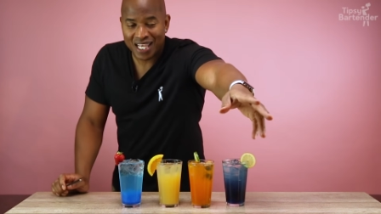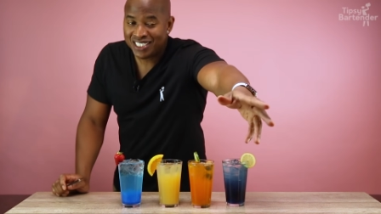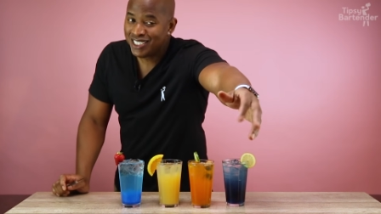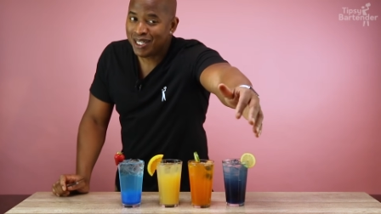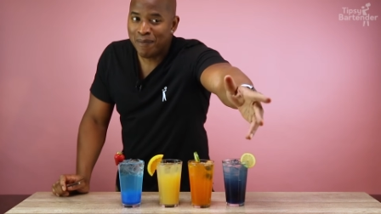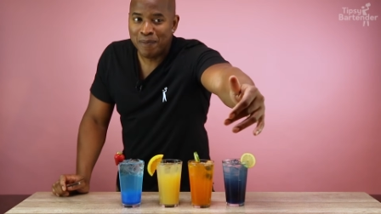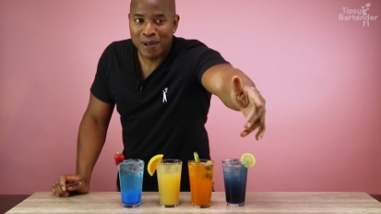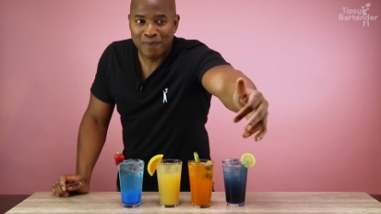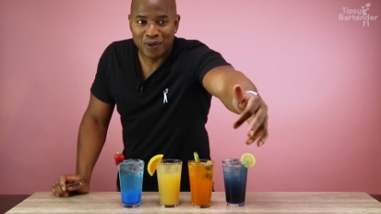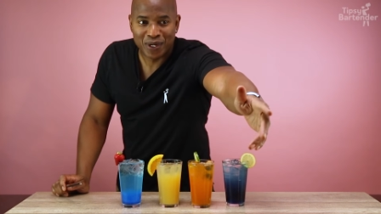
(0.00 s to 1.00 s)
Just give me the
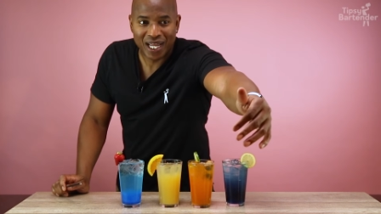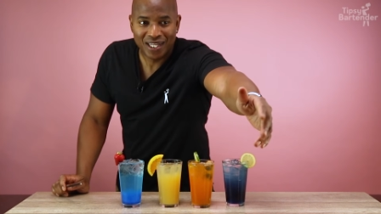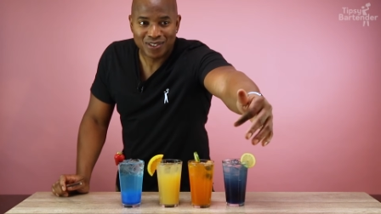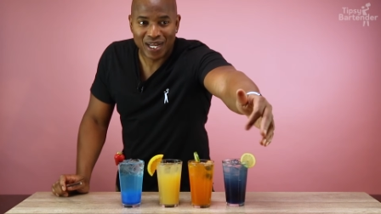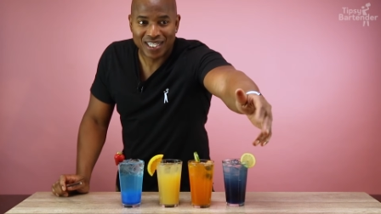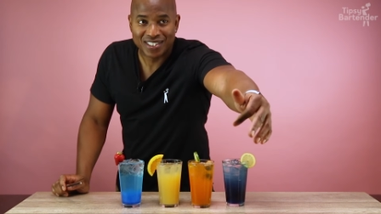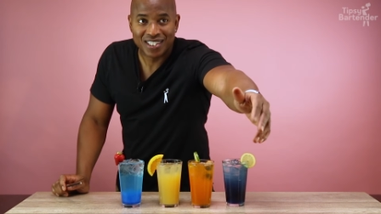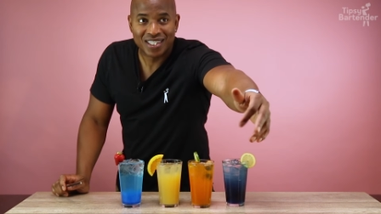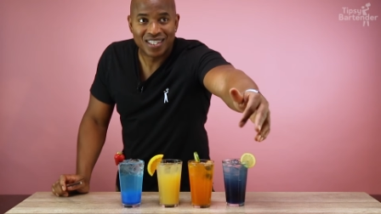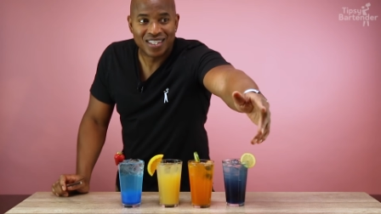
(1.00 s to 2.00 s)
paper, okay? So I can
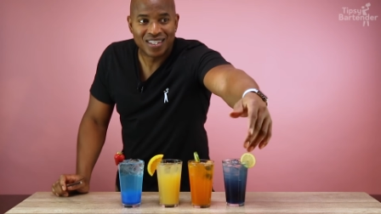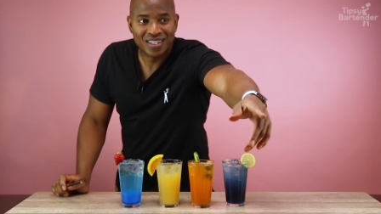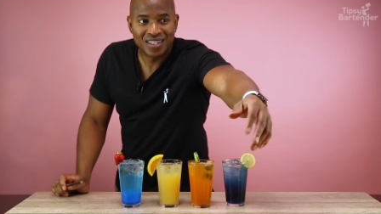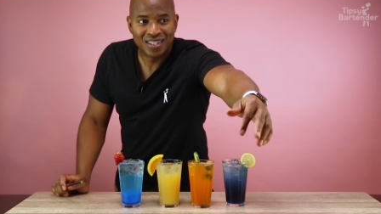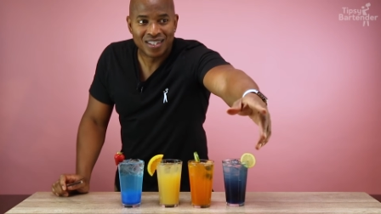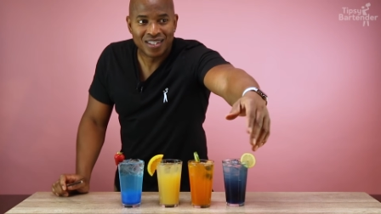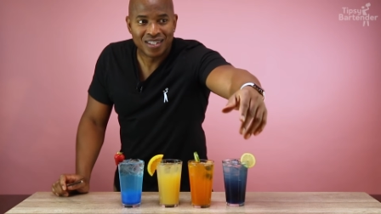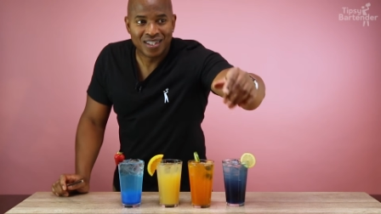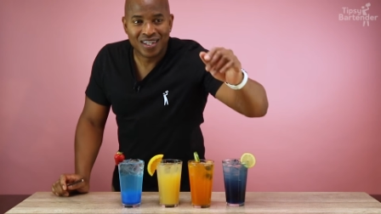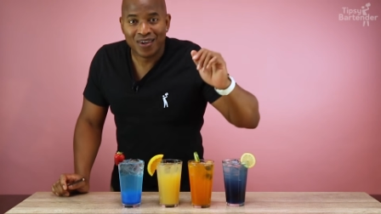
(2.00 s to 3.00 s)
see.
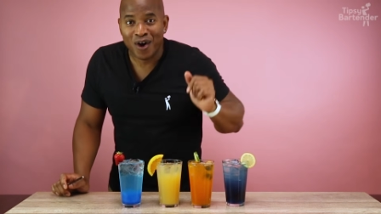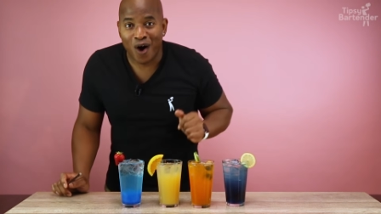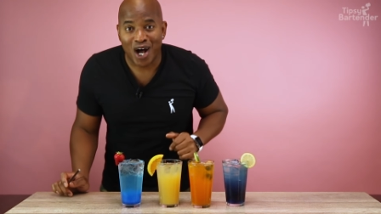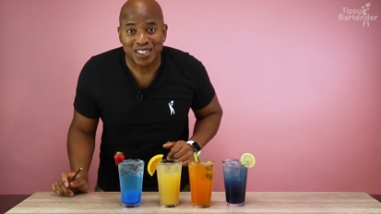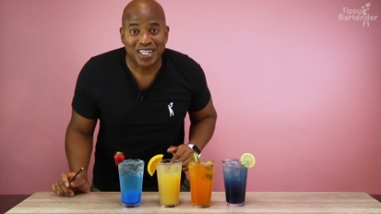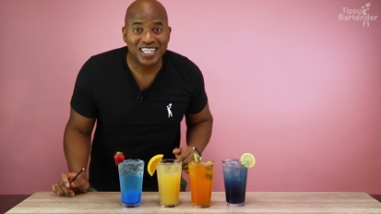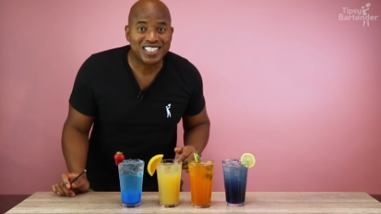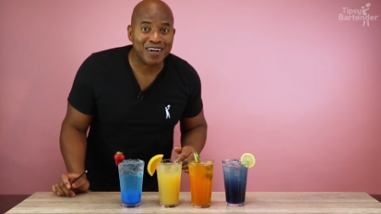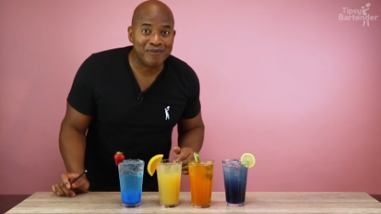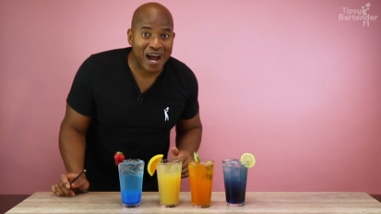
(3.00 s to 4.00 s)
Oscar
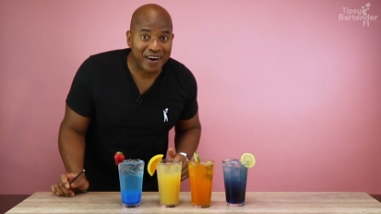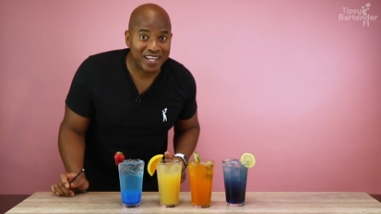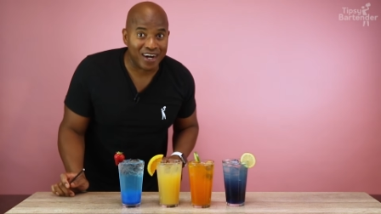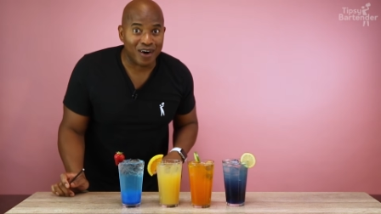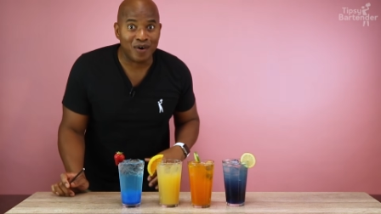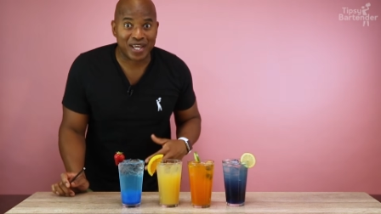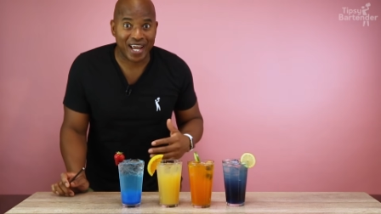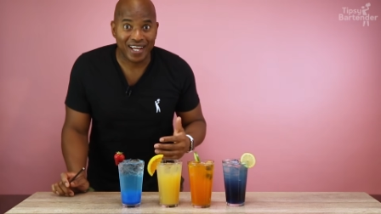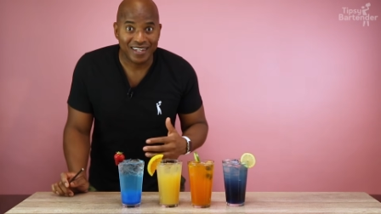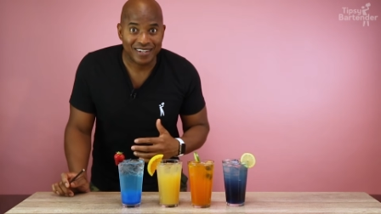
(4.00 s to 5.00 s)
Chavaria,
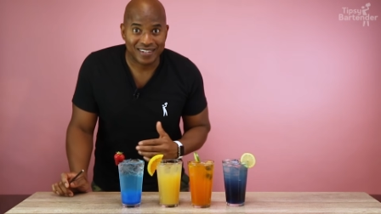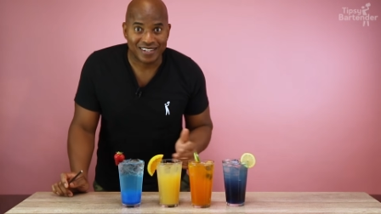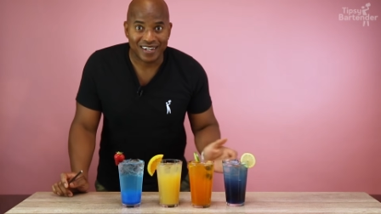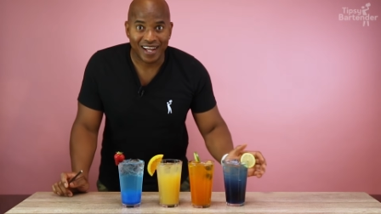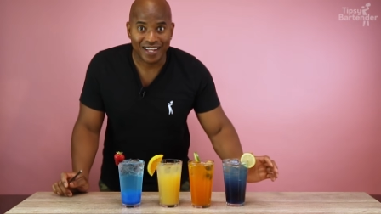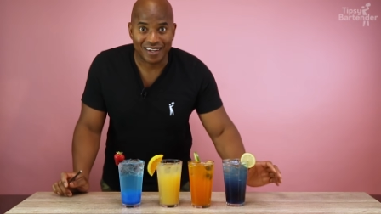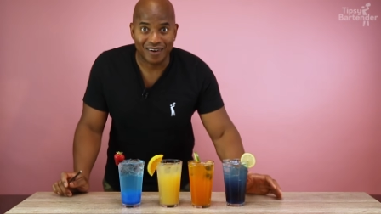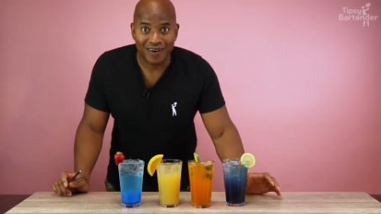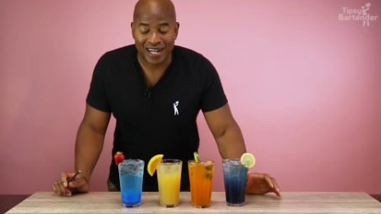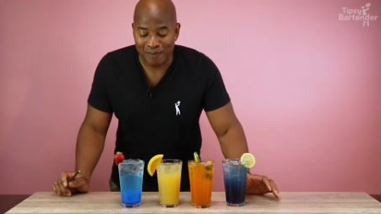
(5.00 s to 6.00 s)
okay? Thank
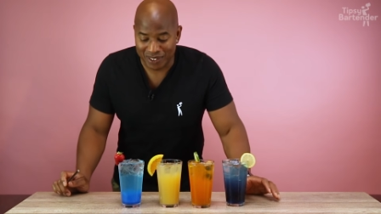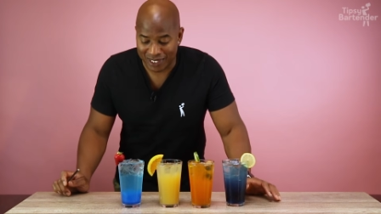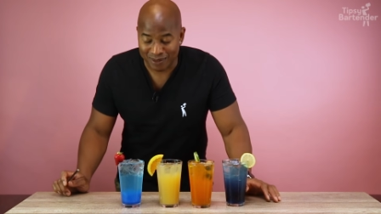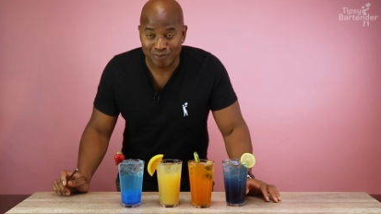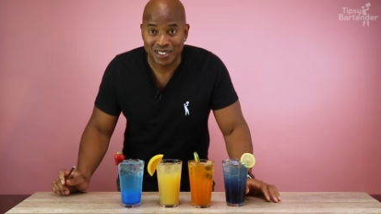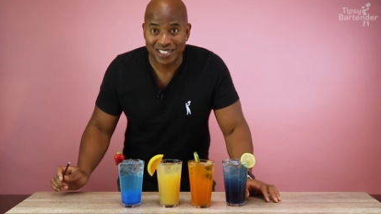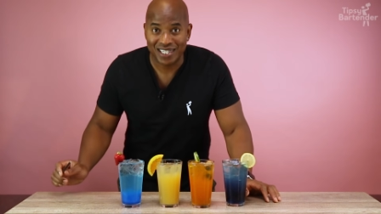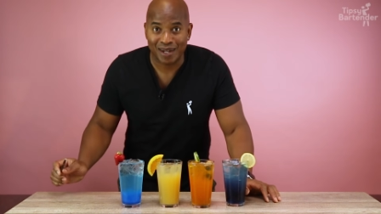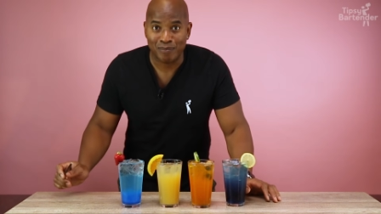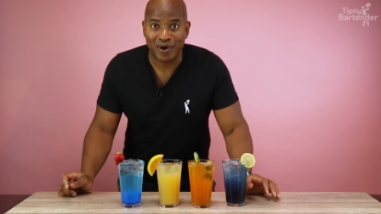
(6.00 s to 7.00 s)
God, Emma just butchered
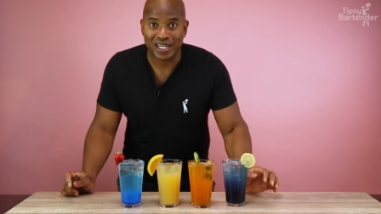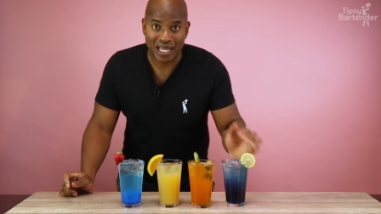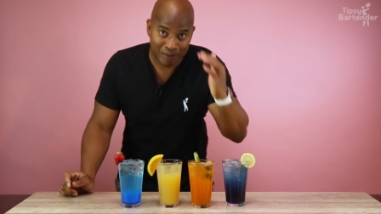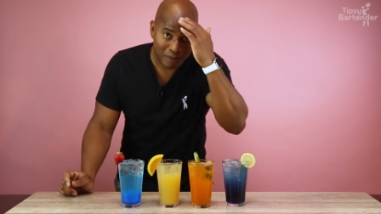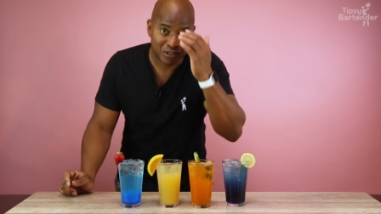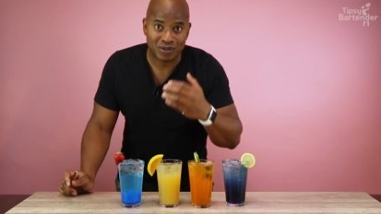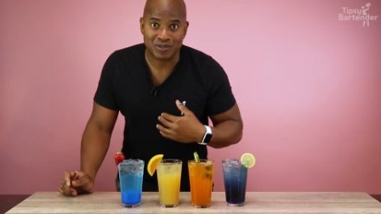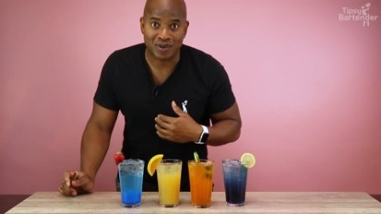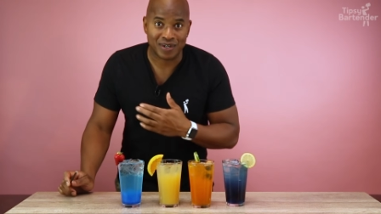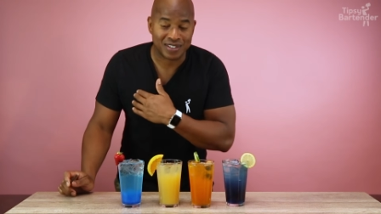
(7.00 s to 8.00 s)
that boy's name. I'm so
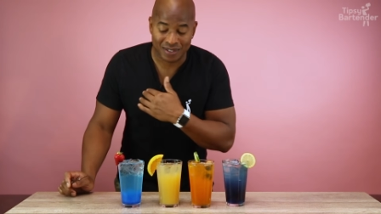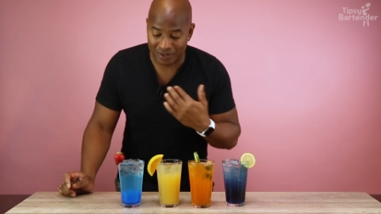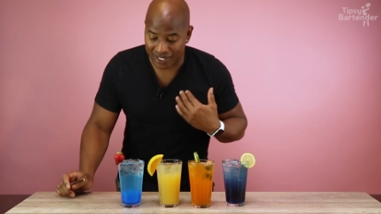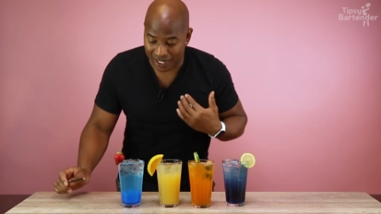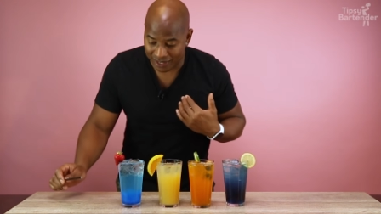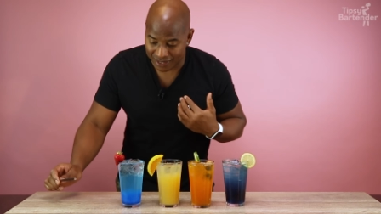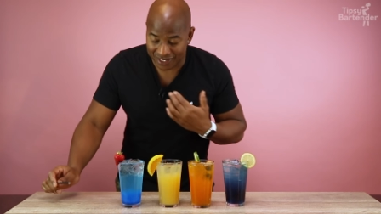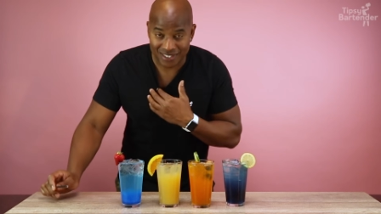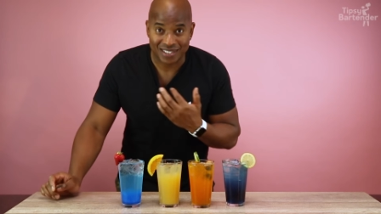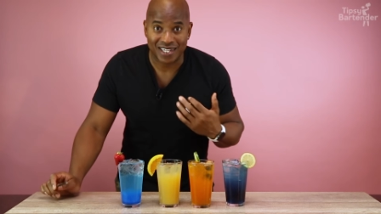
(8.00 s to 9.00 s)
sorry. So, okay?
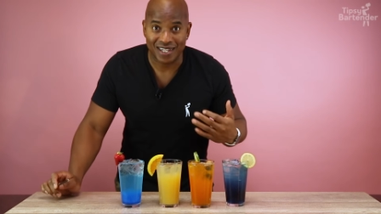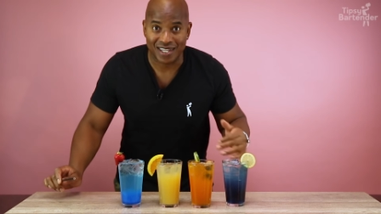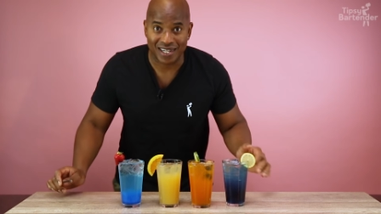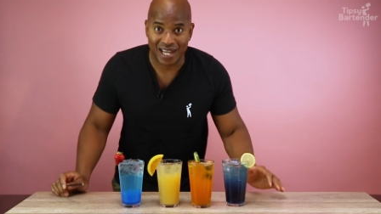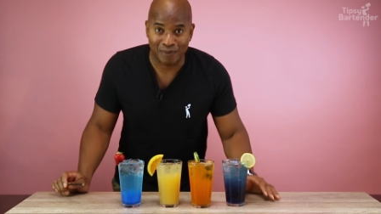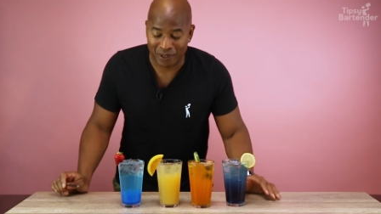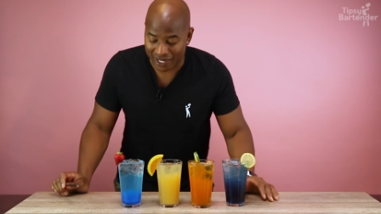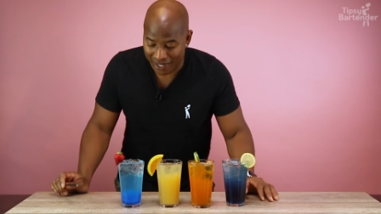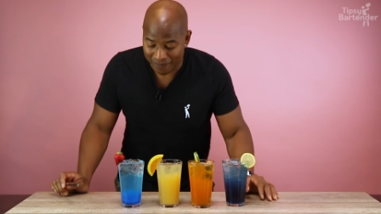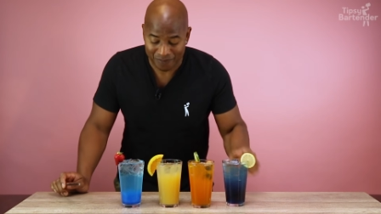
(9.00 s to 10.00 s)
She just killed your name,
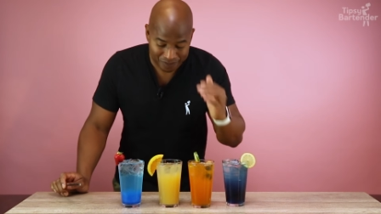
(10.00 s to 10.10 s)
okay?